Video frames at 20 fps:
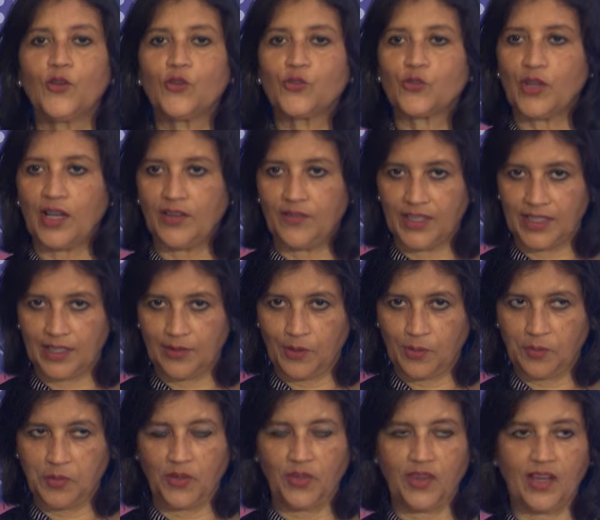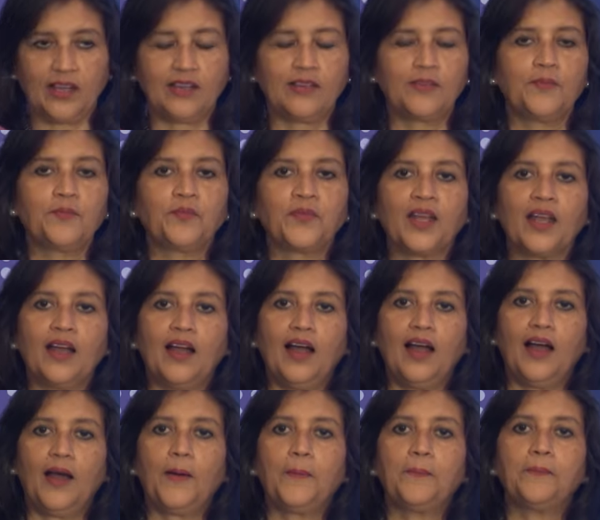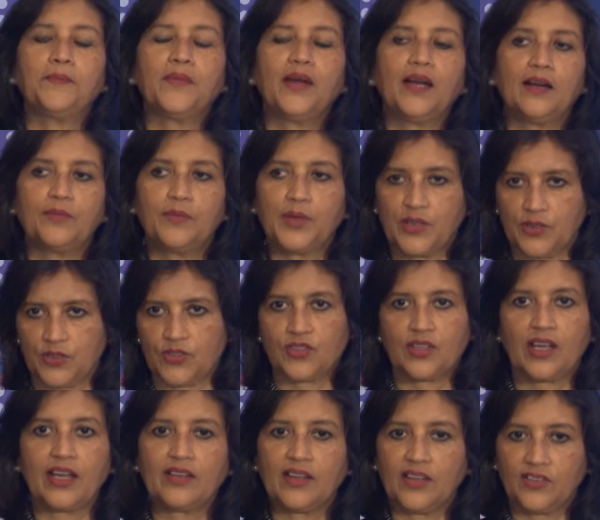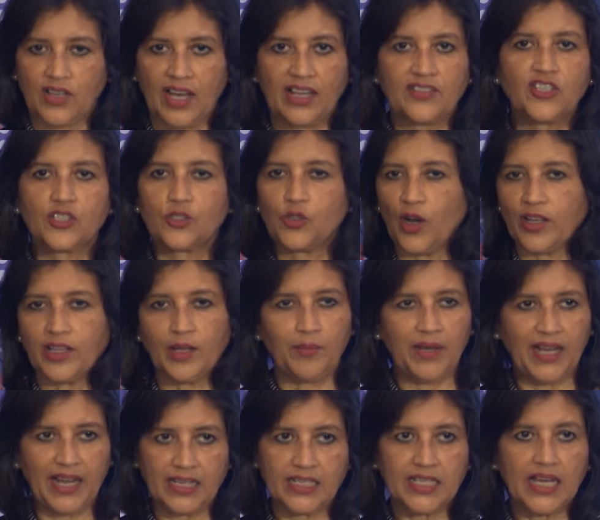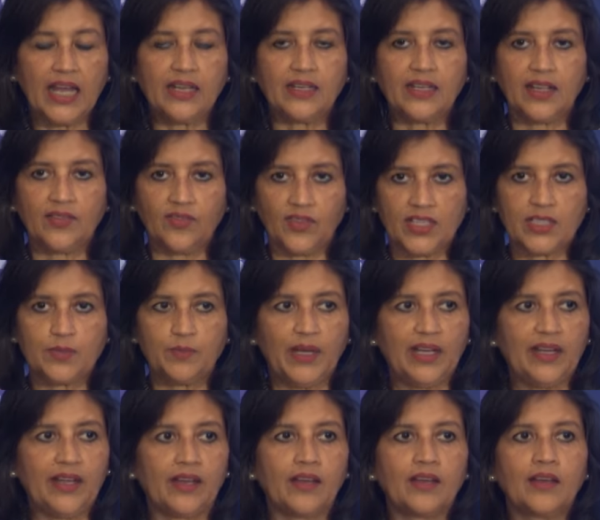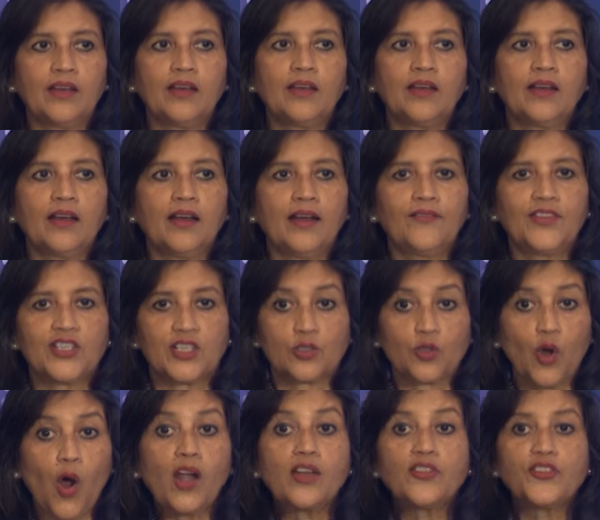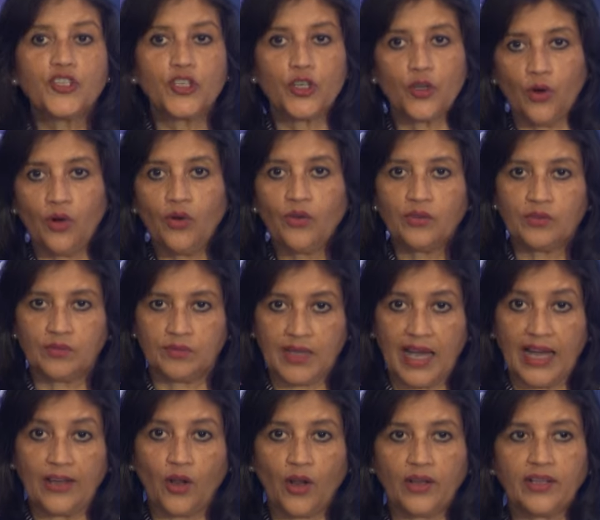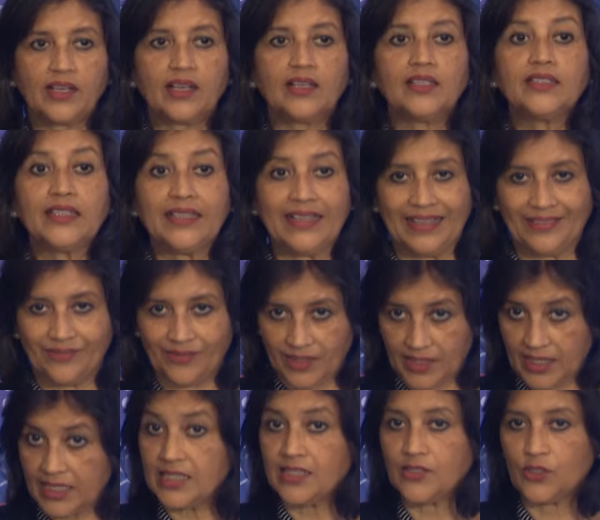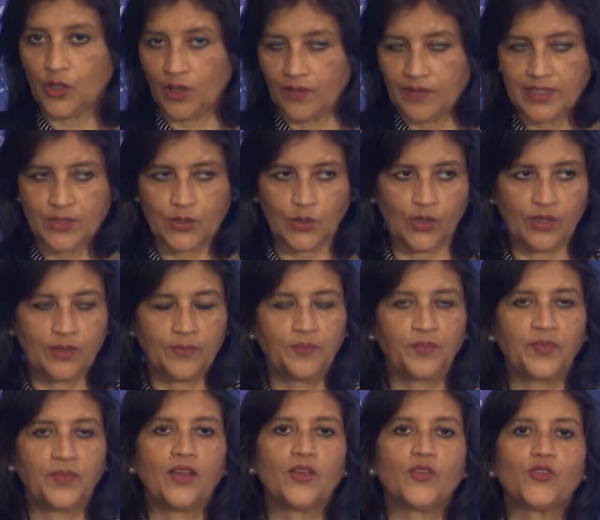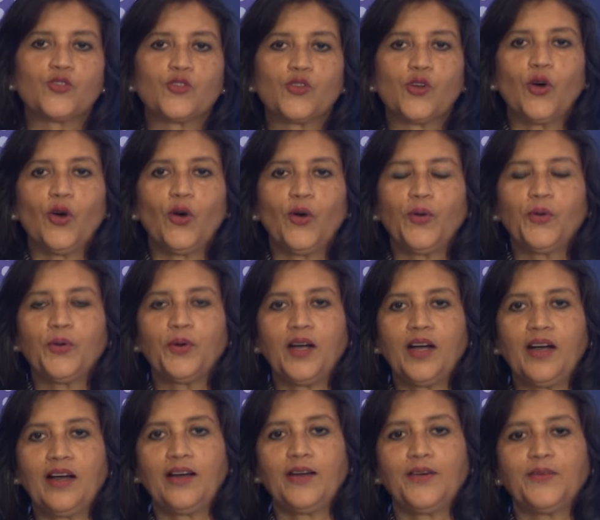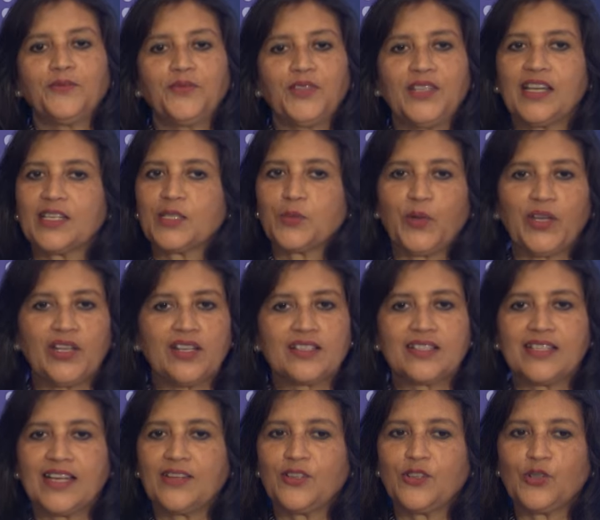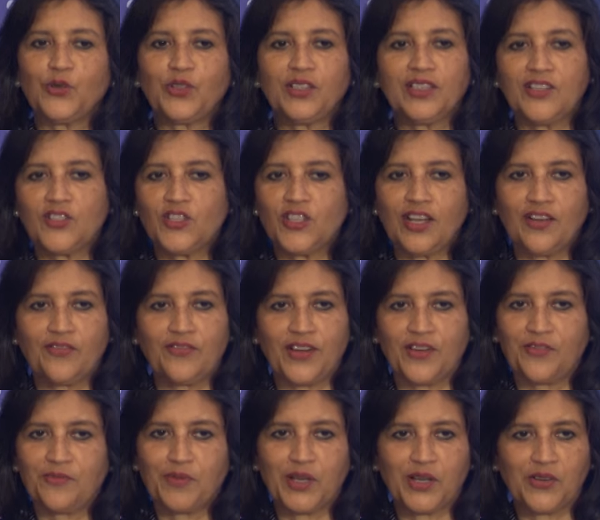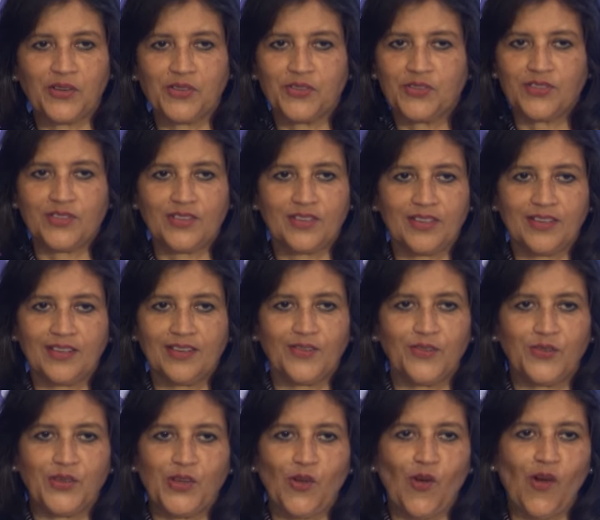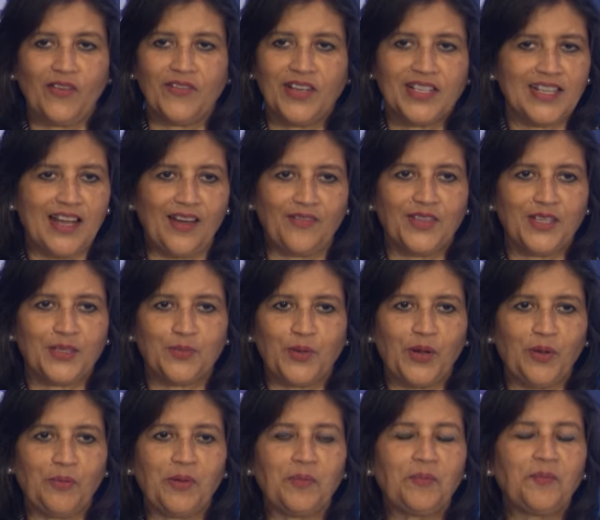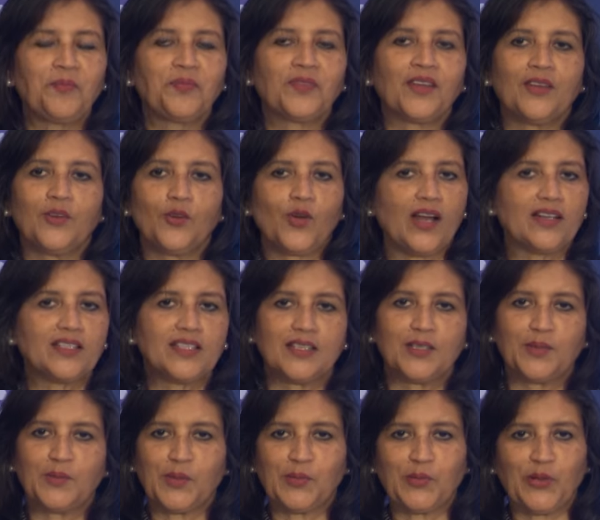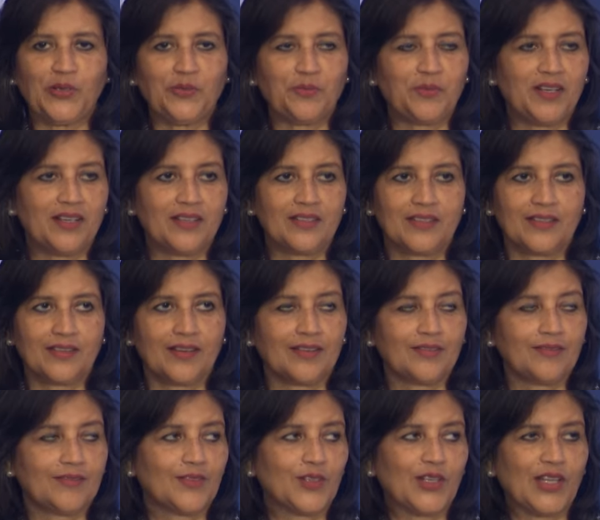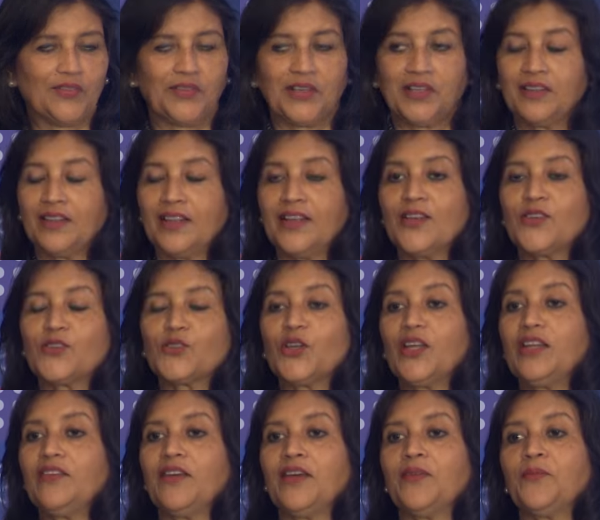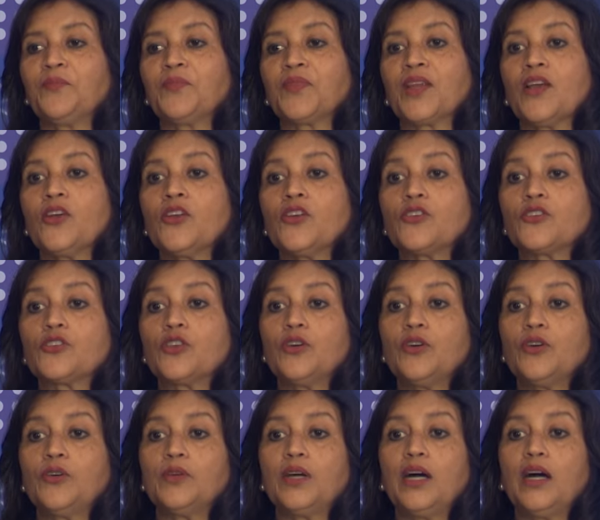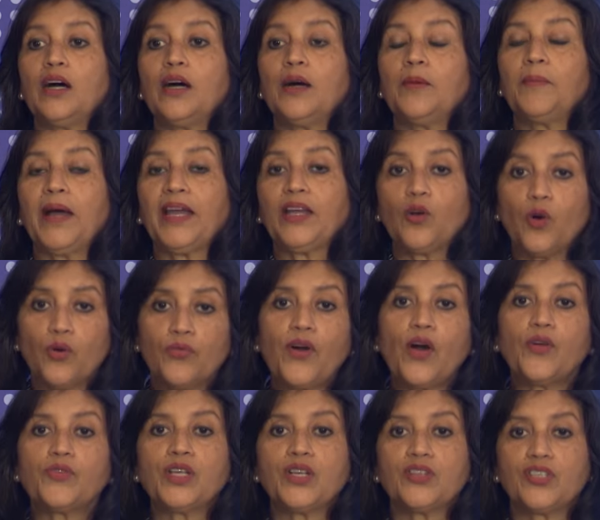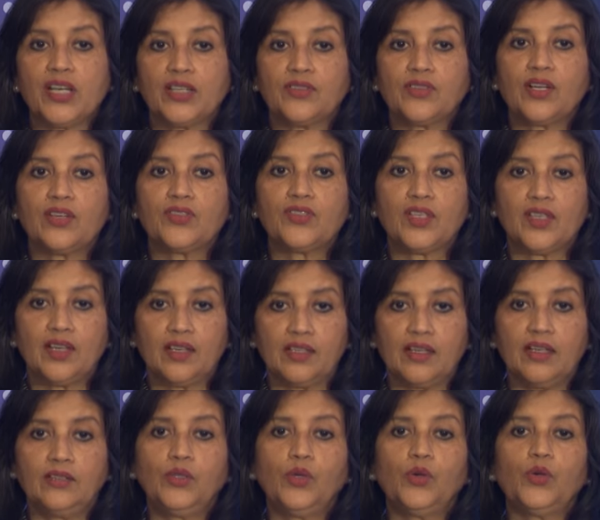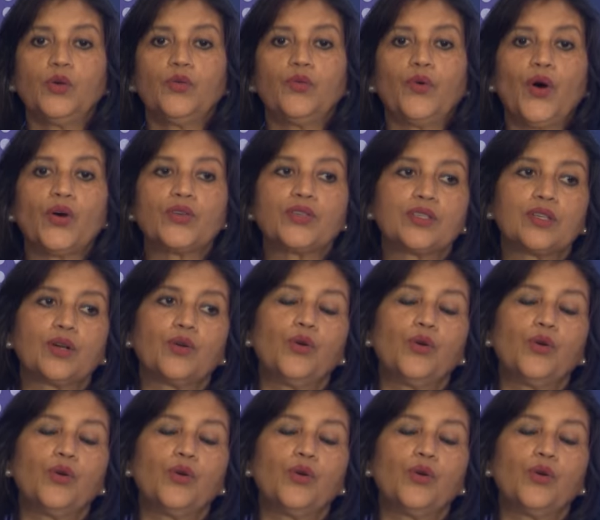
so I will give up on that. Because I just got them late, and in this building, which is called Jio, ironically, the network isn't always good. So we experienced that during the GFF because we always have this problem. You can't set up appointments, whatever. So anyway, so my co-founder, Chaitra Chidanand, who was the